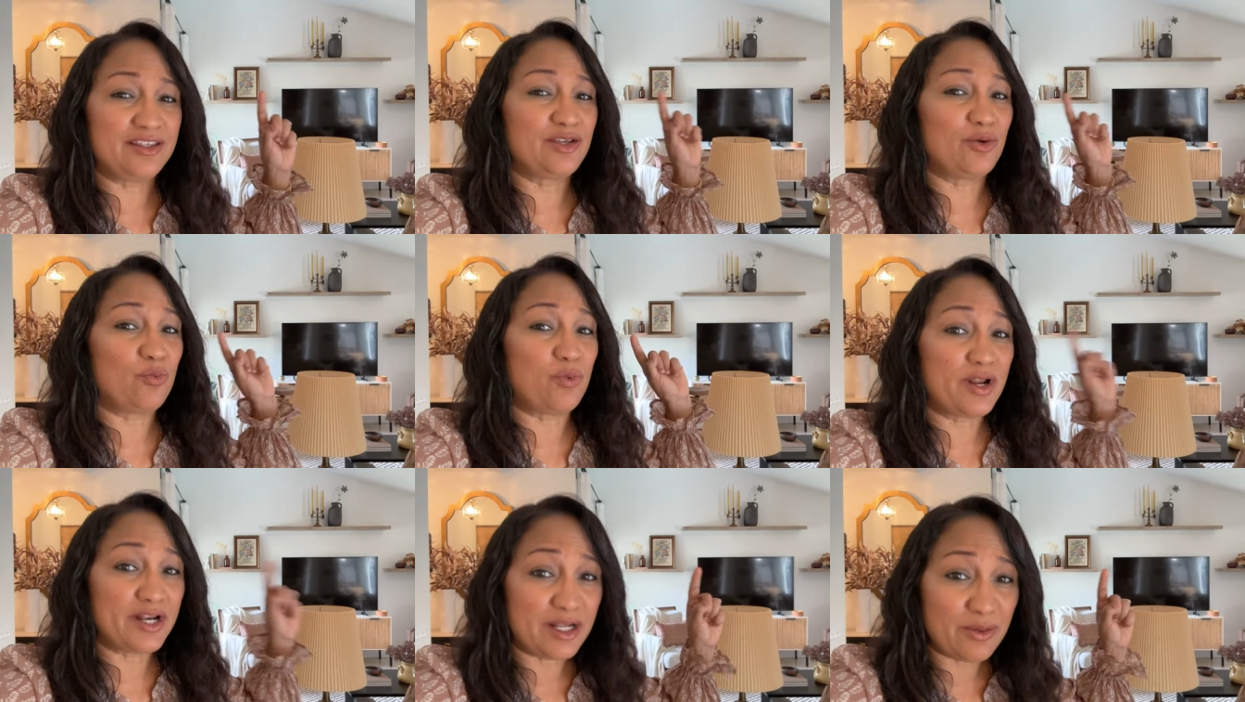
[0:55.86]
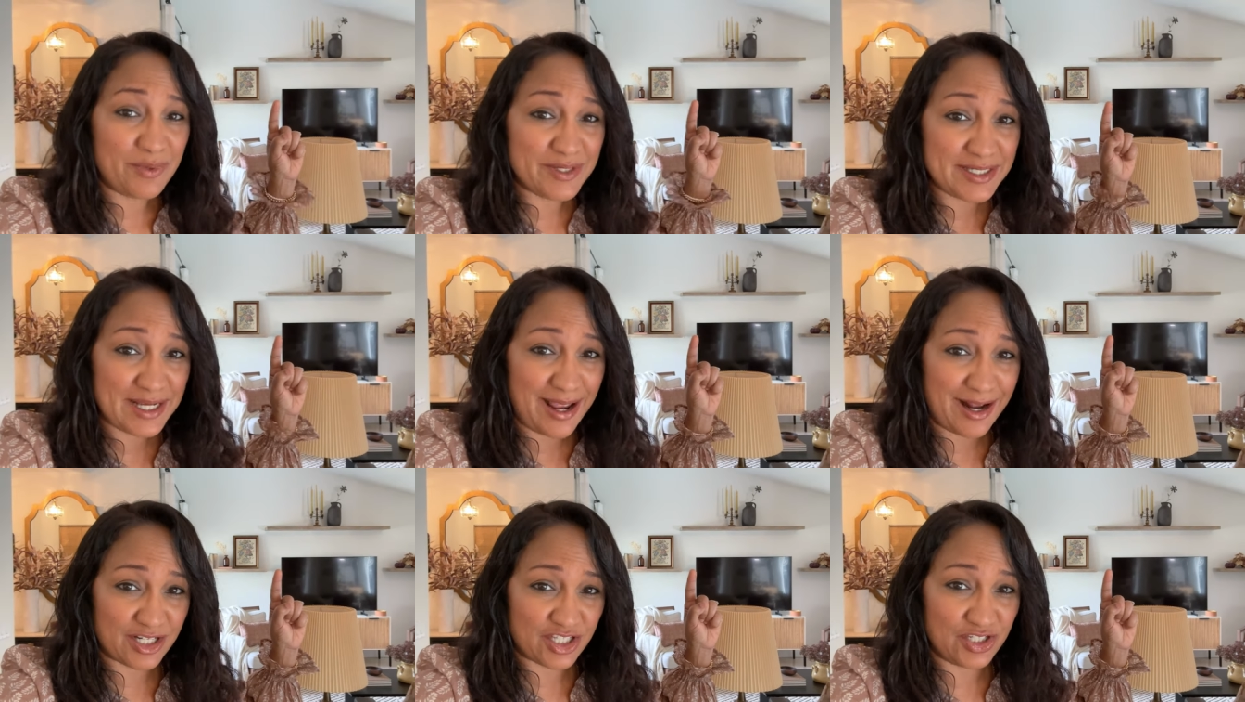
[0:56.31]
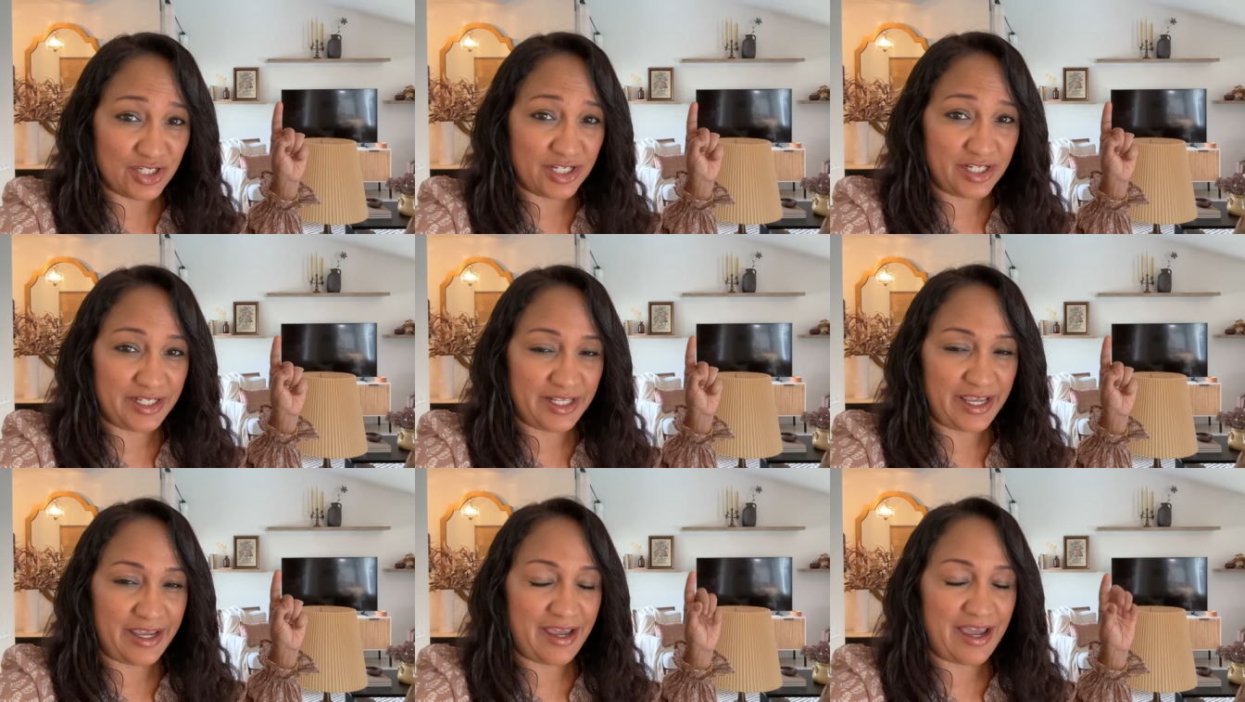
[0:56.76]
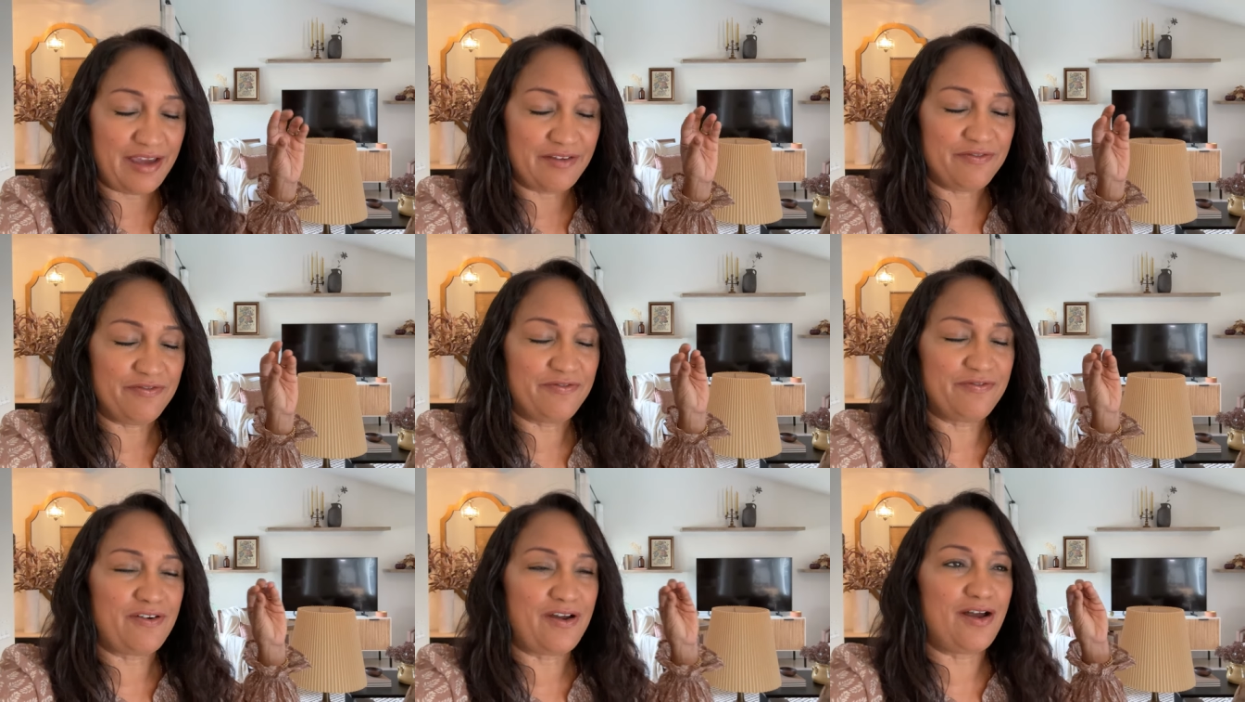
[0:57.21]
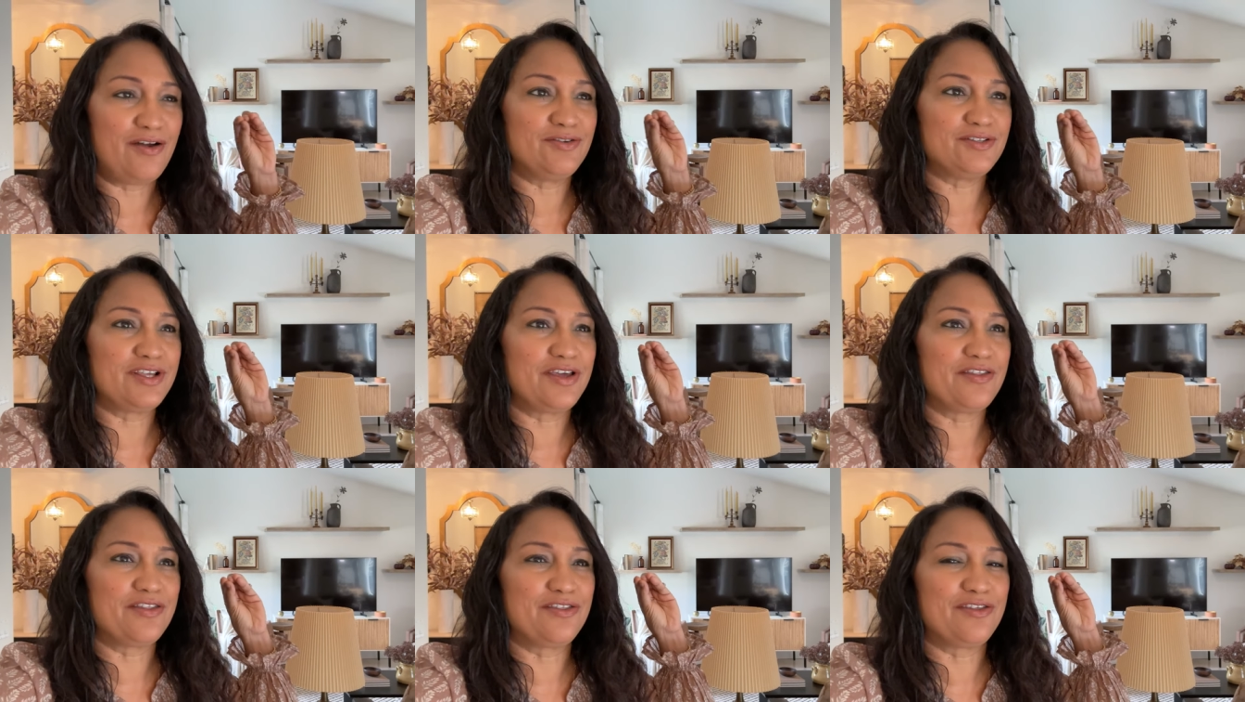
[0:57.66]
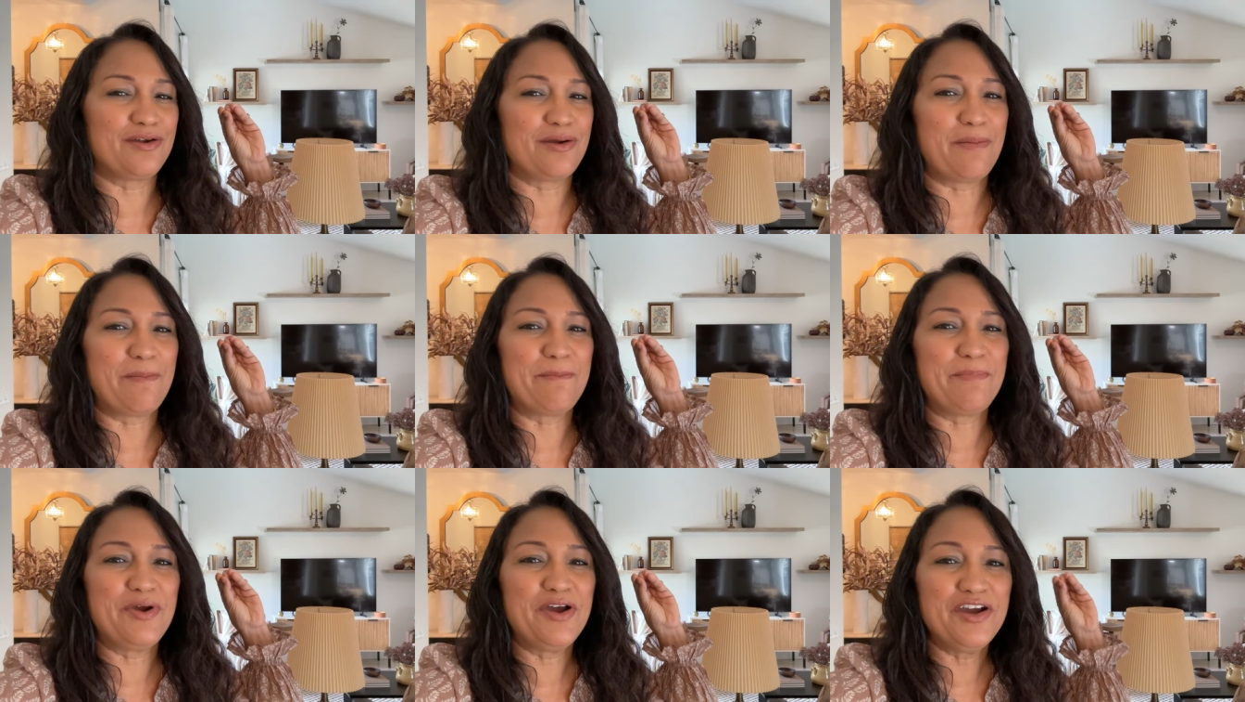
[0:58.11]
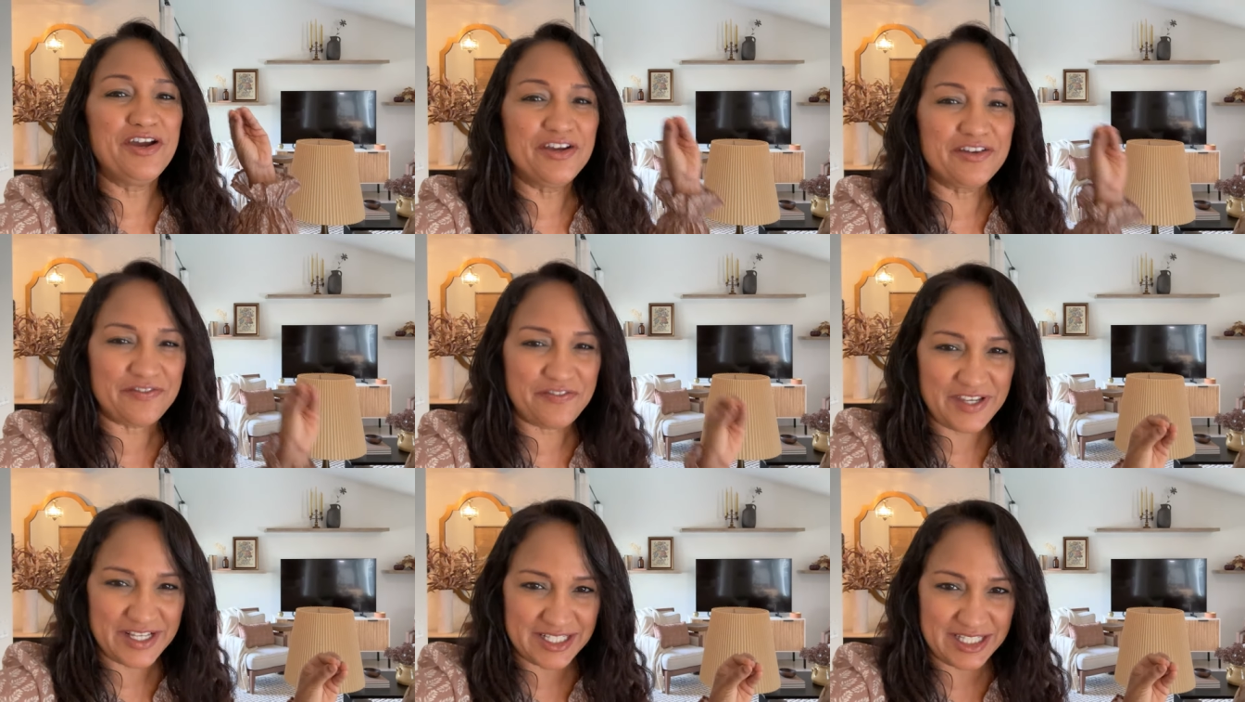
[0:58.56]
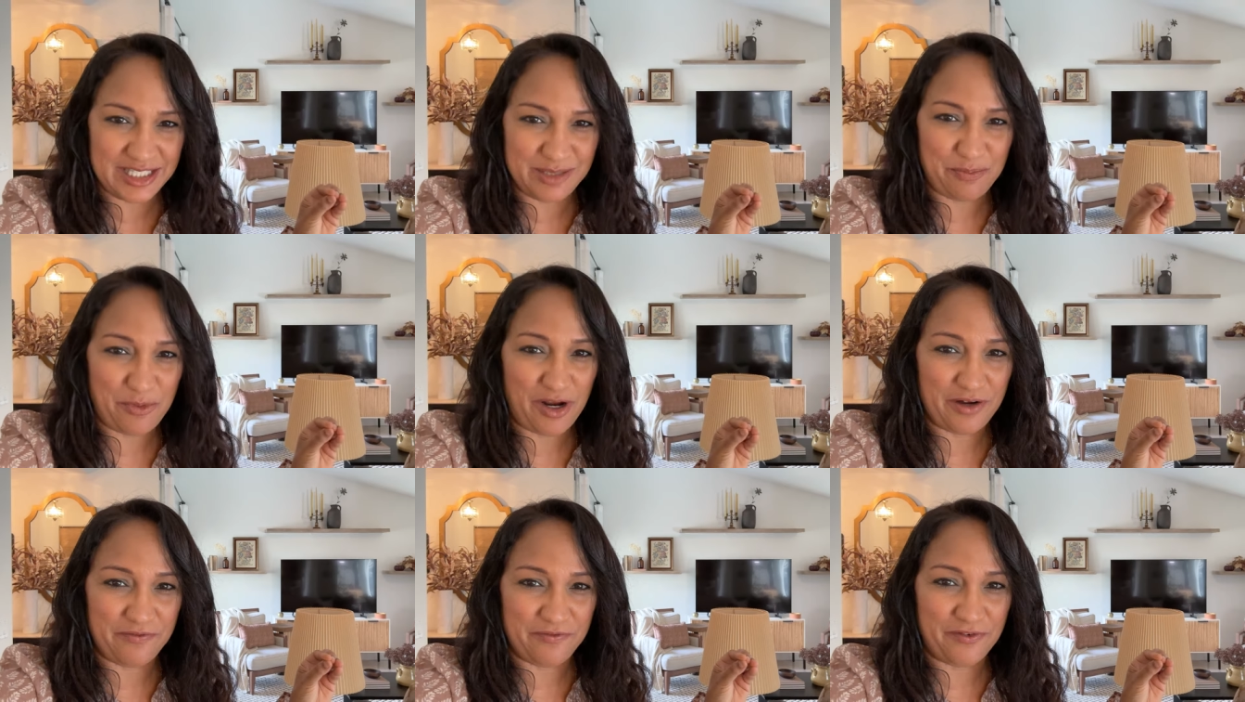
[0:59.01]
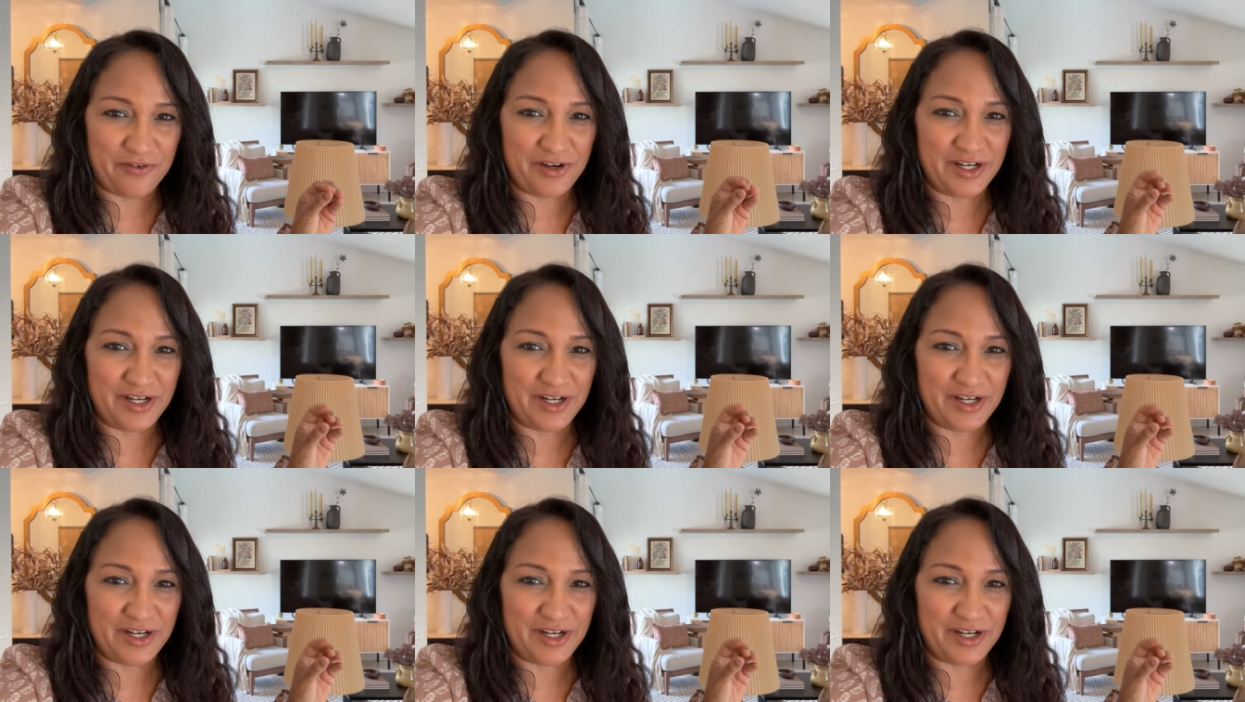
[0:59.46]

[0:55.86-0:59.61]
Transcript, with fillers: The one that was actually there, I found the perfect spot for